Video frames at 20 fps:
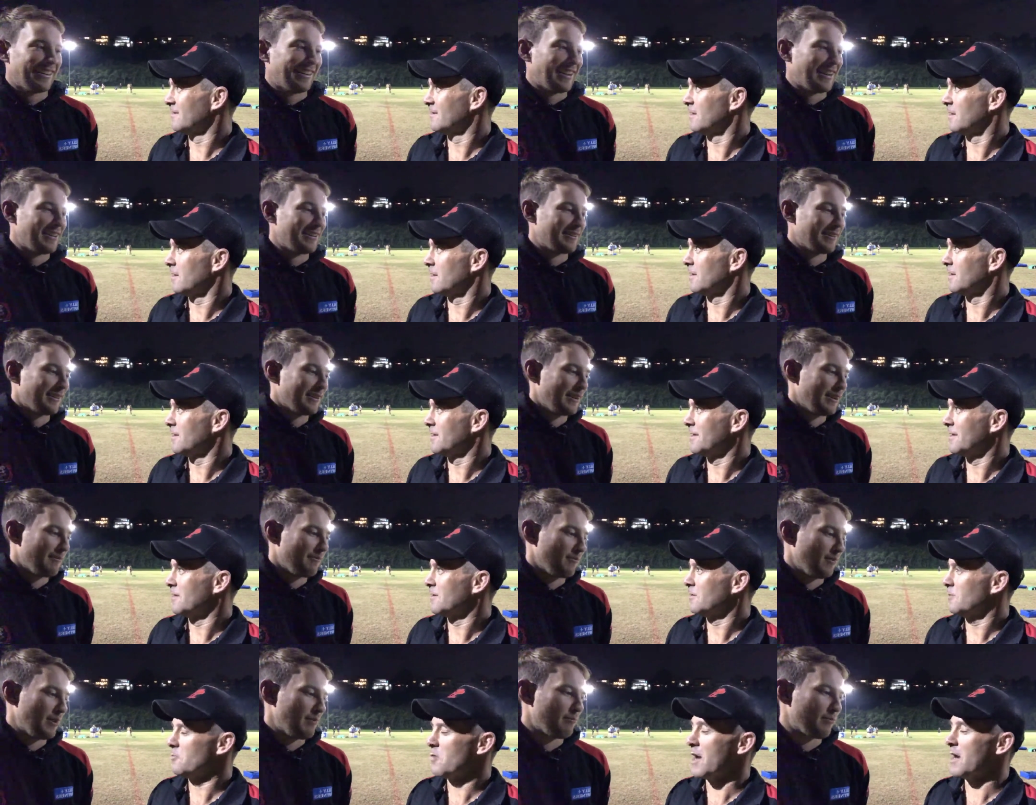Speaker 1: keen to
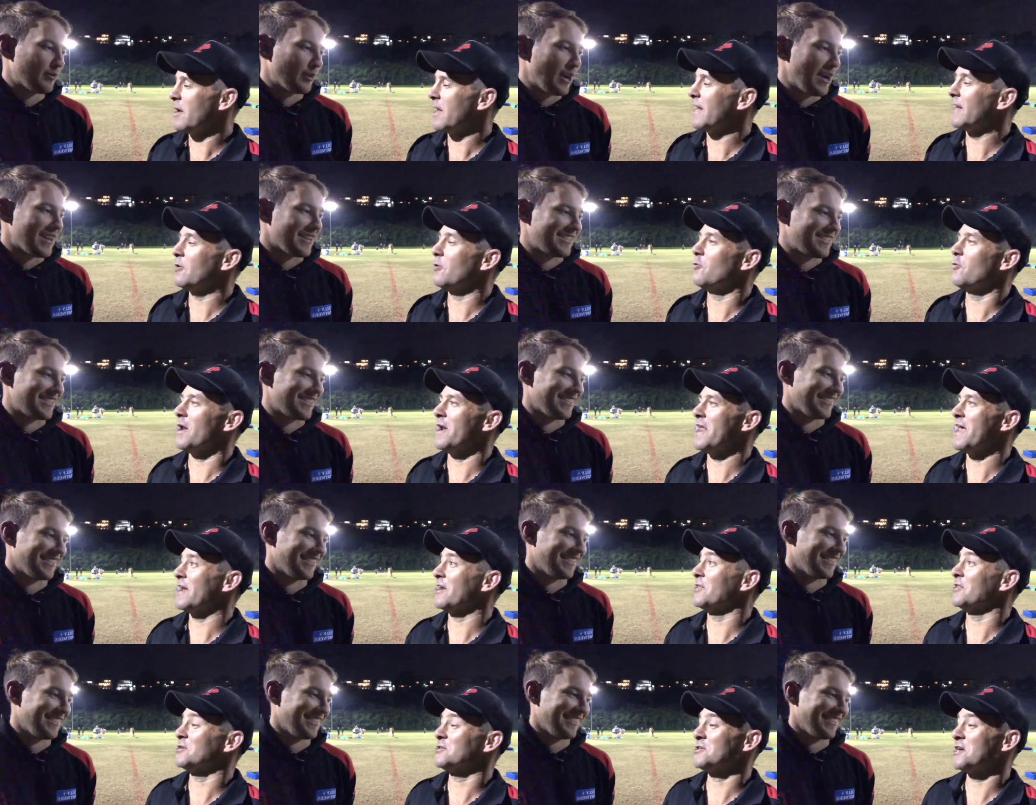run out, run
Speaker 2: out of
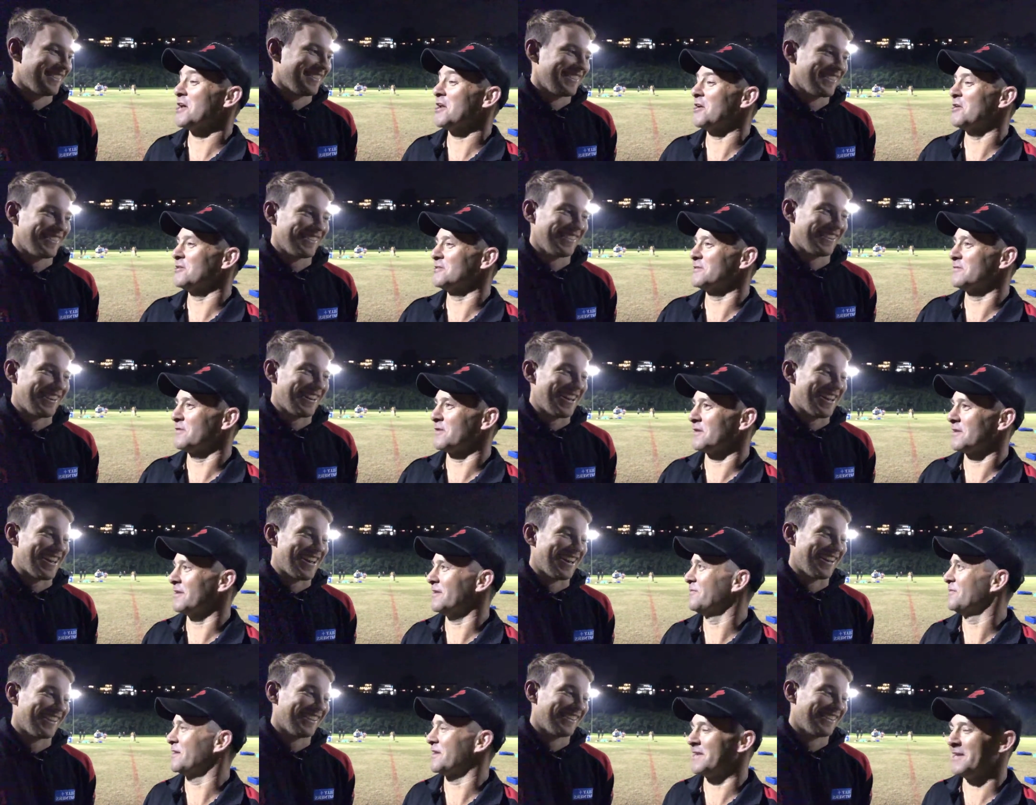the shadows of, yeah. the,
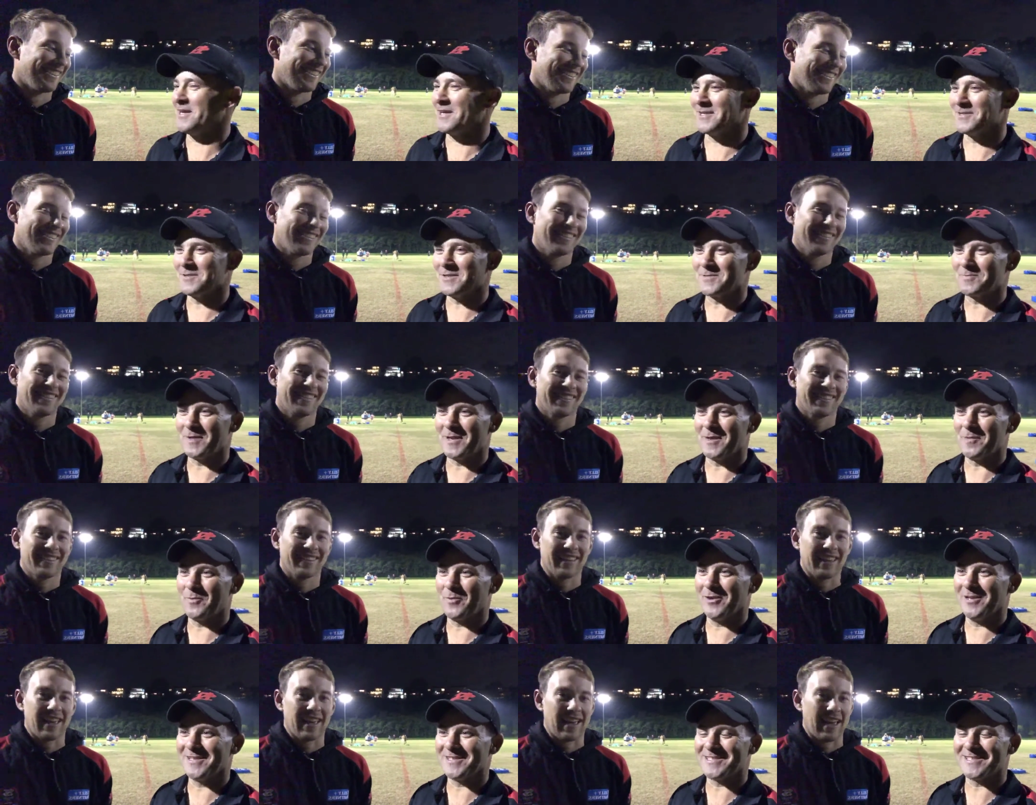of the king and just be the
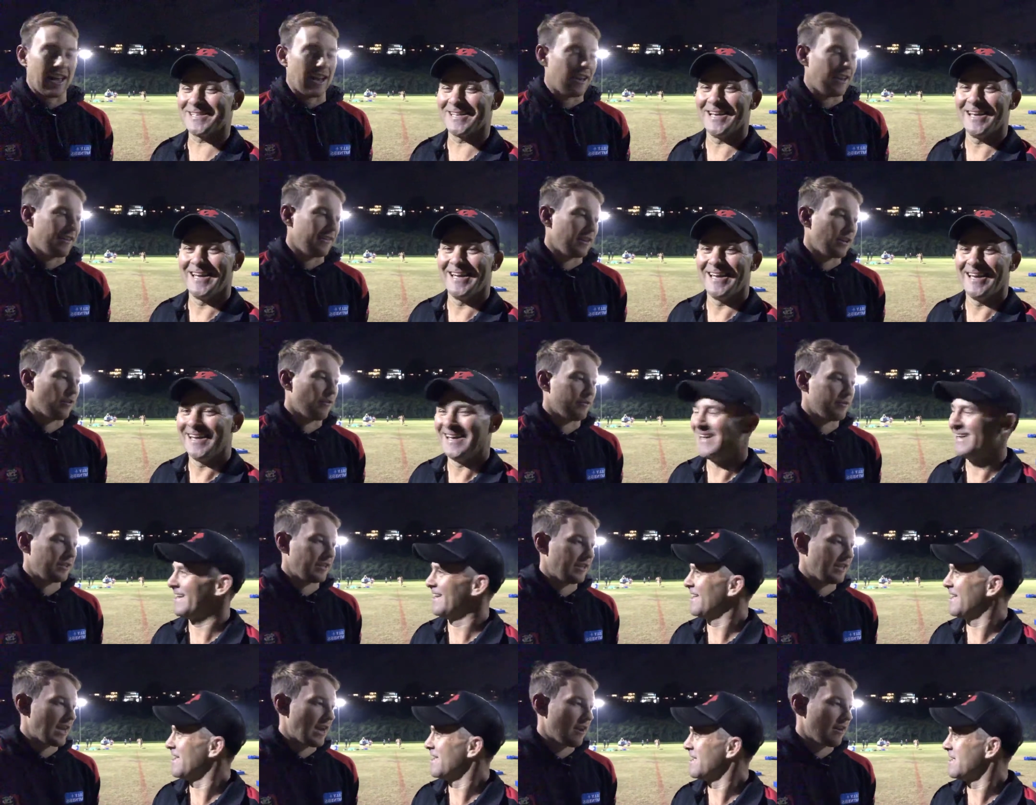prince. Yeah,
Speaker 1: and, and then obviously
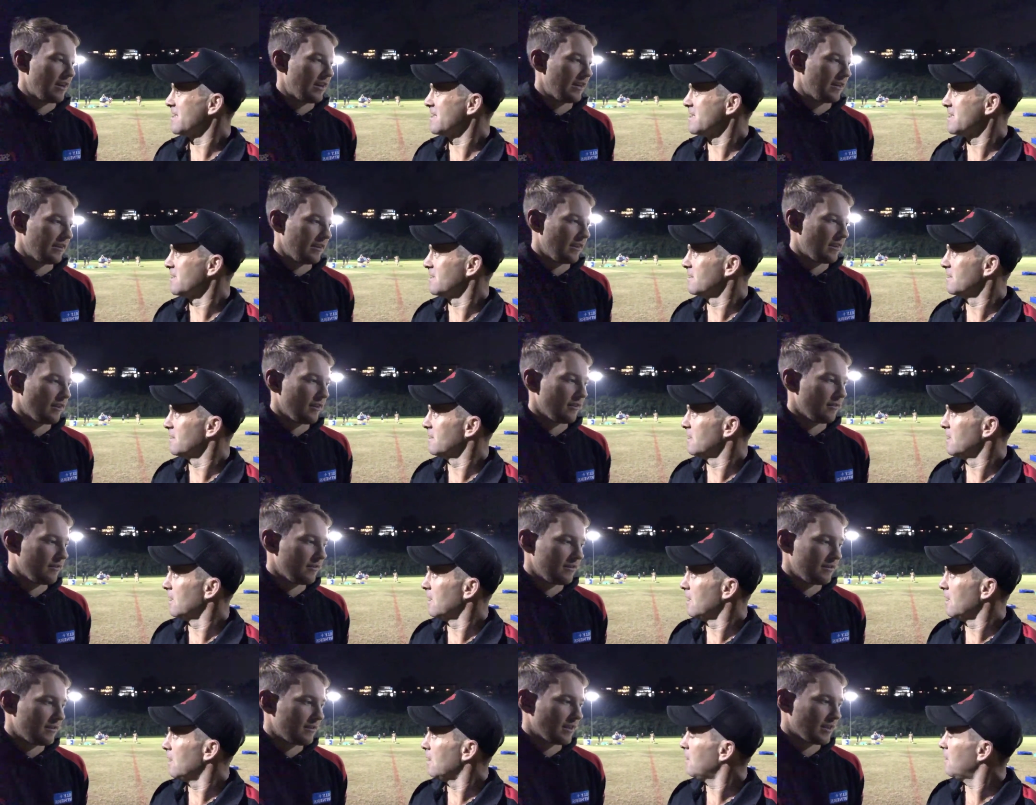Gary, you know,
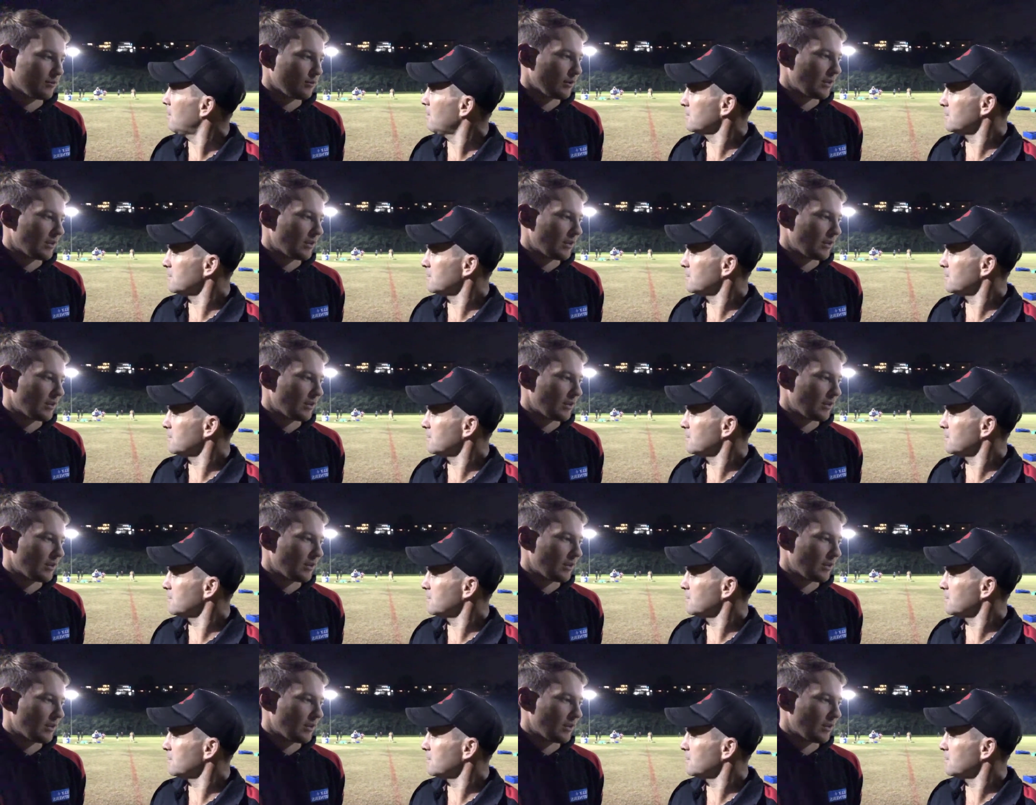does